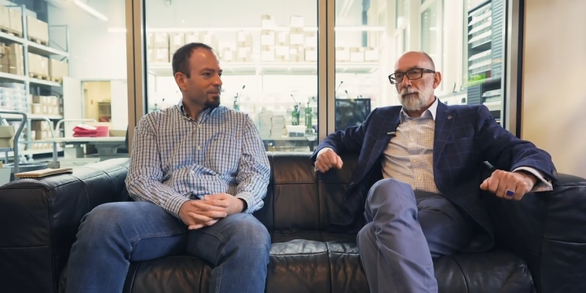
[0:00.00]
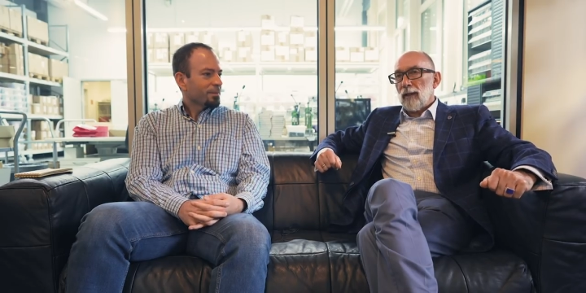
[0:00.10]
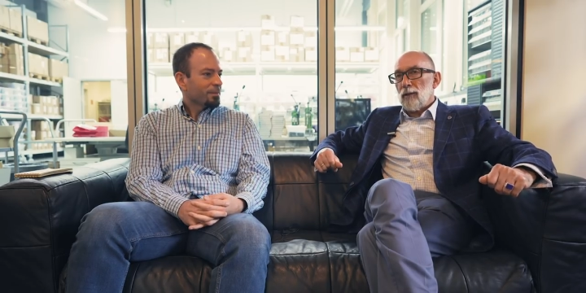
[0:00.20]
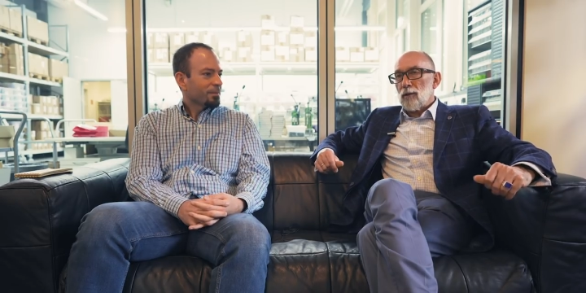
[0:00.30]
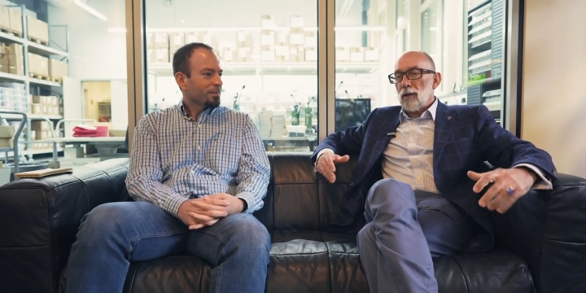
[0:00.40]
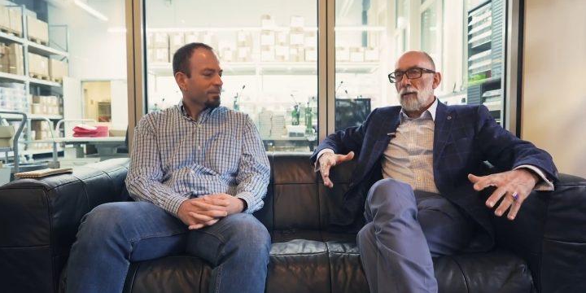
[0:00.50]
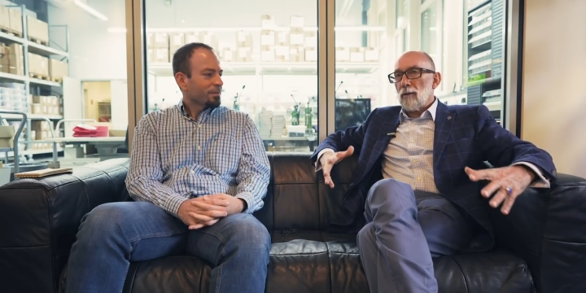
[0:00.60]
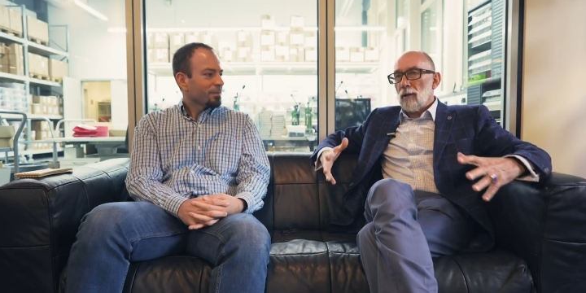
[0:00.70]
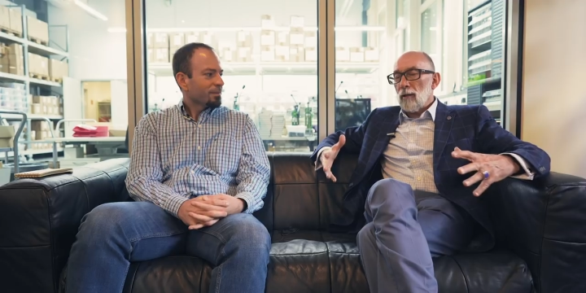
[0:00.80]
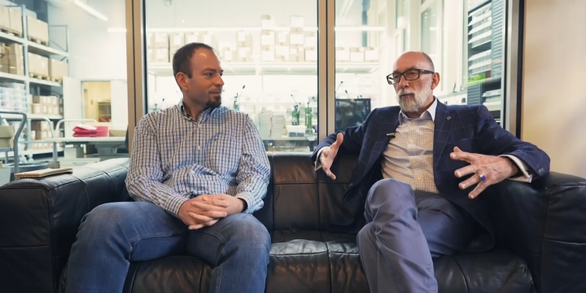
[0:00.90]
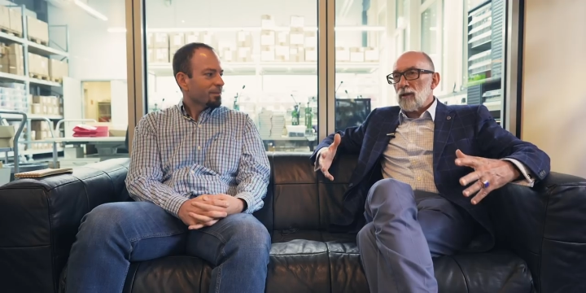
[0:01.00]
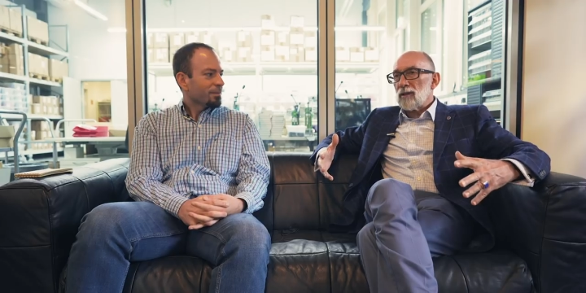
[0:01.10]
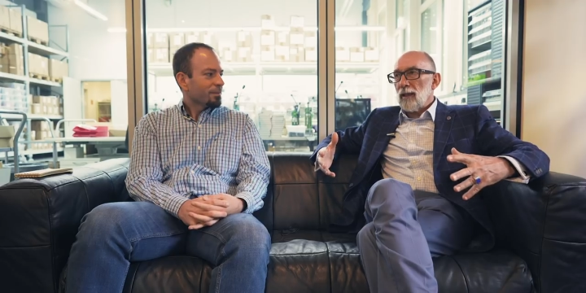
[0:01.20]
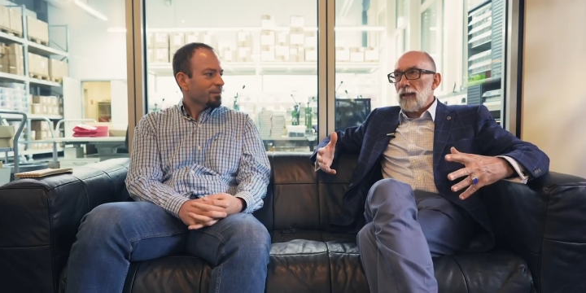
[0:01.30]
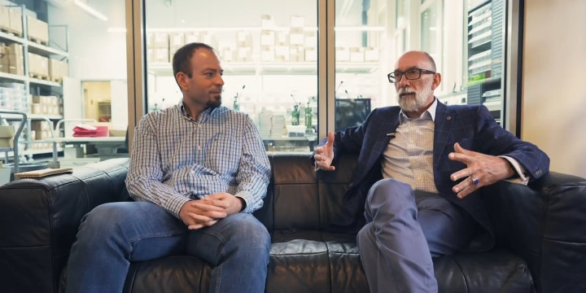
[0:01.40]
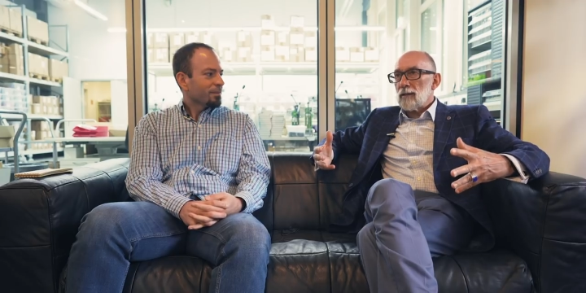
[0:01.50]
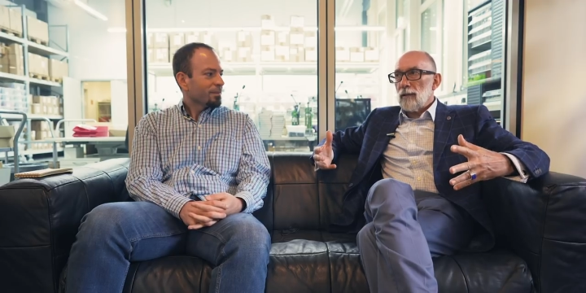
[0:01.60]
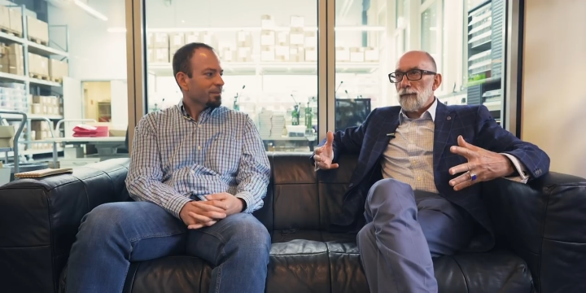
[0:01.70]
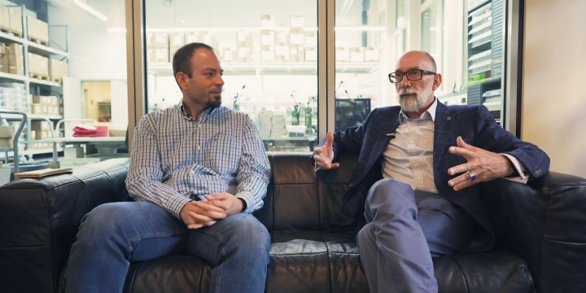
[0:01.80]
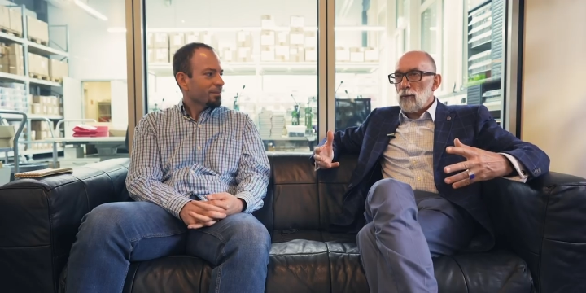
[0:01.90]
Speaker 1: in general, I would say, is
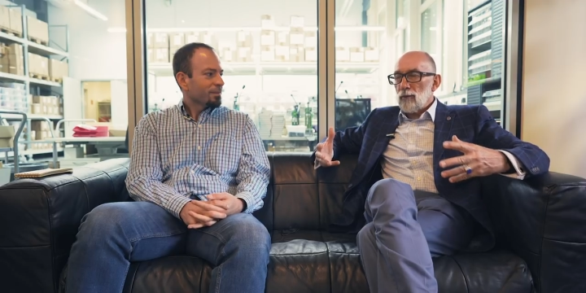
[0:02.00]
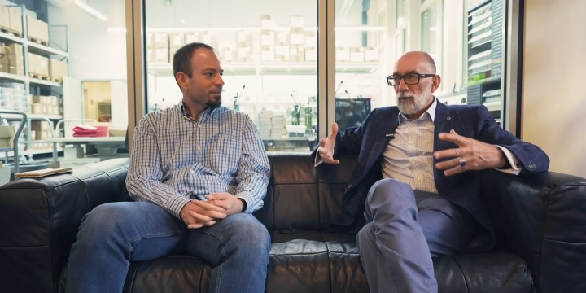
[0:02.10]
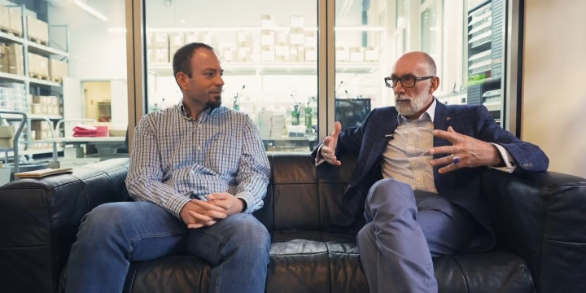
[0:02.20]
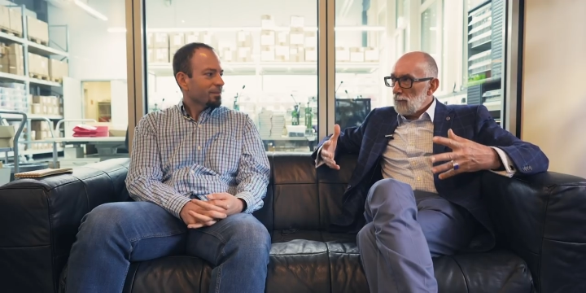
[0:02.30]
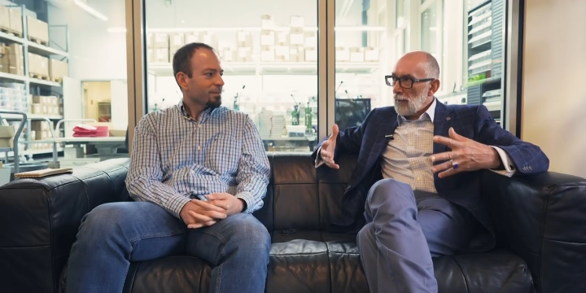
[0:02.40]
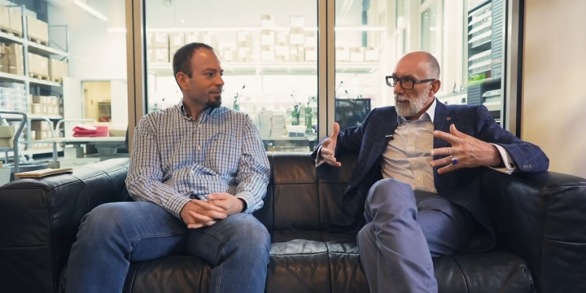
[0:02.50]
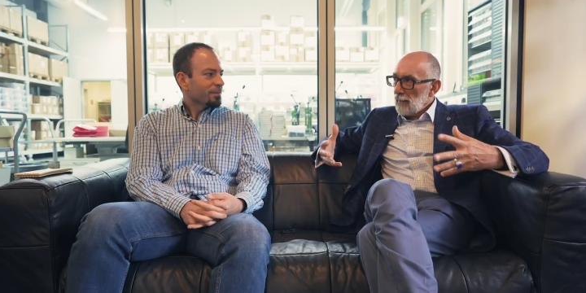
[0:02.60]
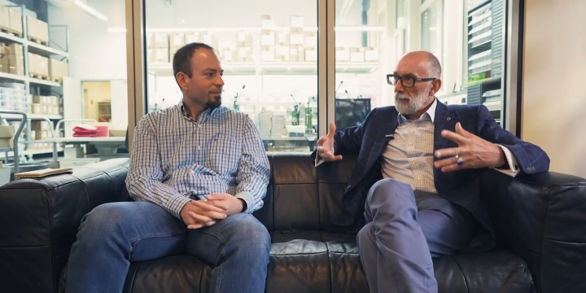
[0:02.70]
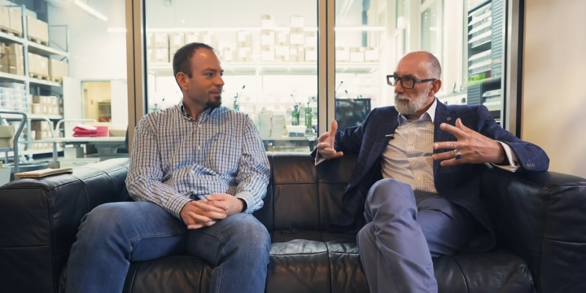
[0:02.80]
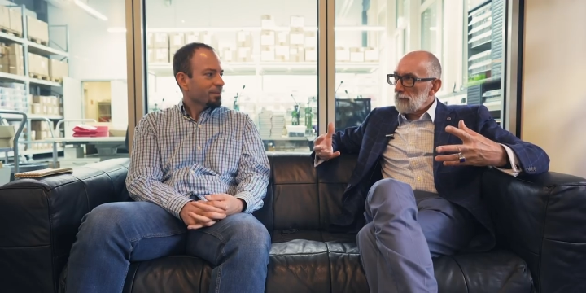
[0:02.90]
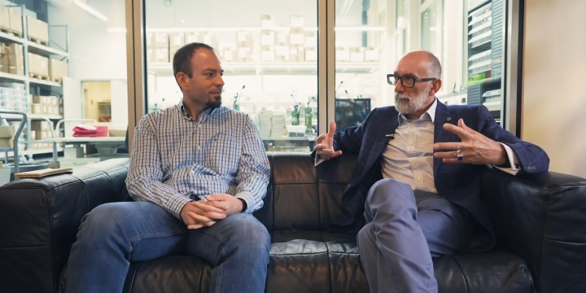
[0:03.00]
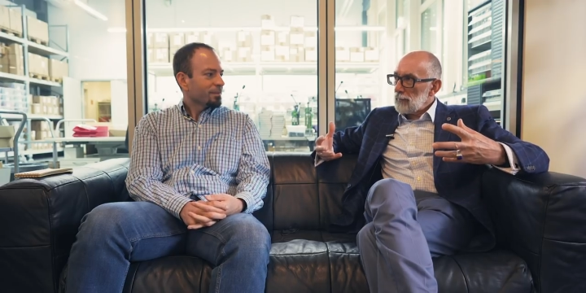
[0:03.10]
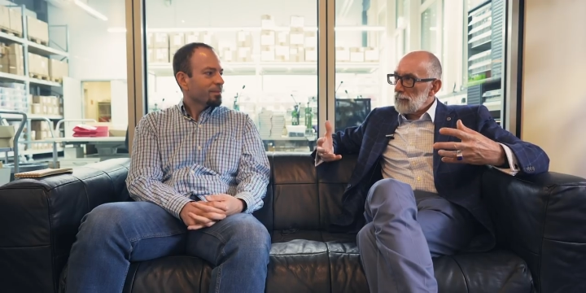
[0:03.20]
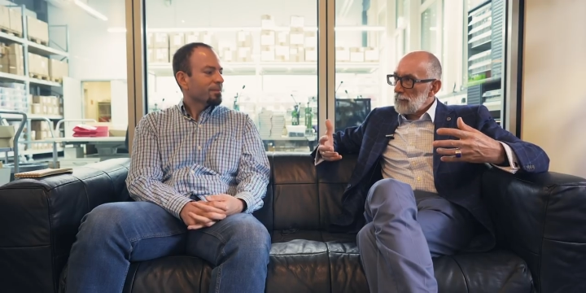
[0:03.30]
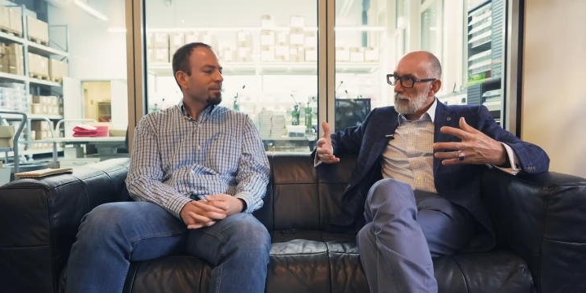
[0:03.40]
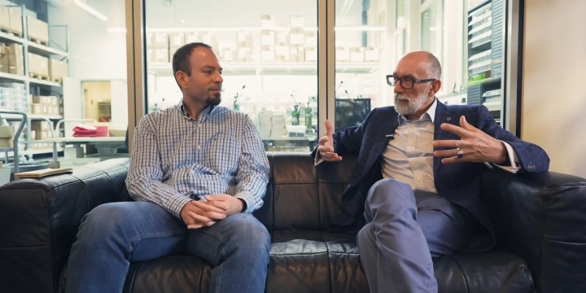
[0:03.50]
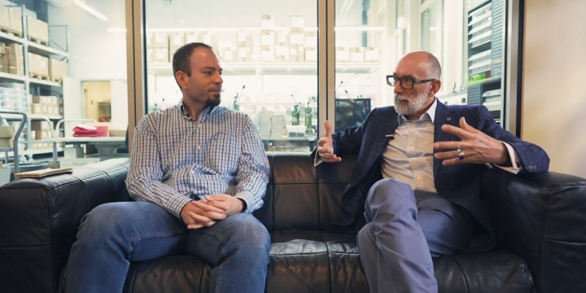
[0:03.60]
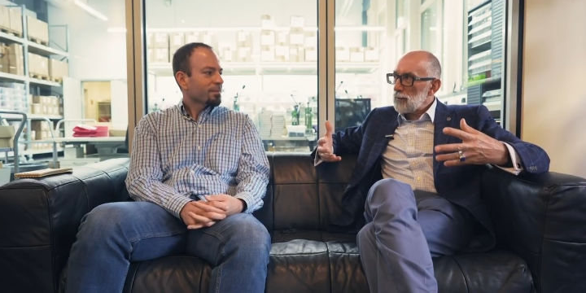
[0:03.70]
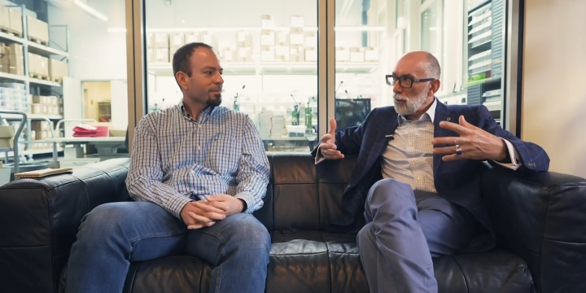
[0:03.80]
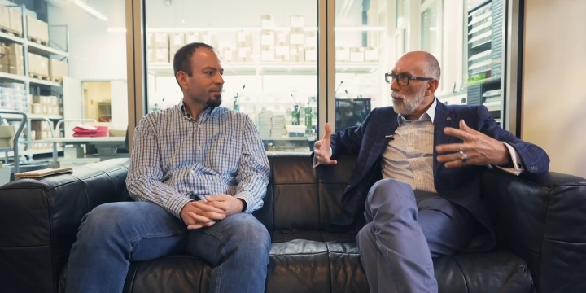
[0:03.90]
the fountain pen. It's, it's
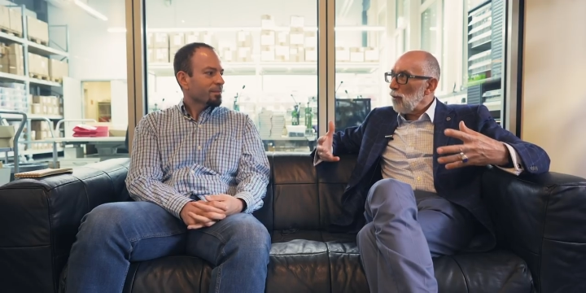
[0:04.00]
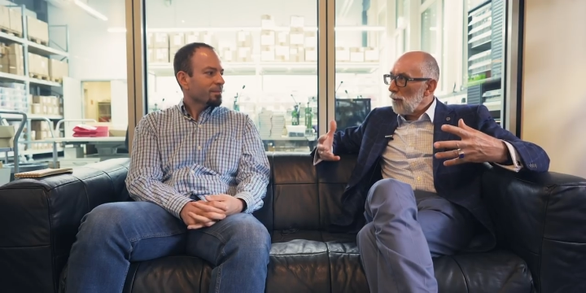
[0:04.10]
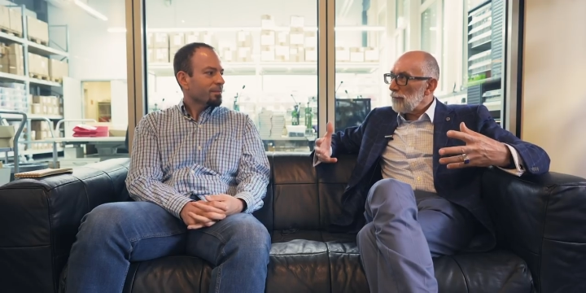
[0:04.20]
the soul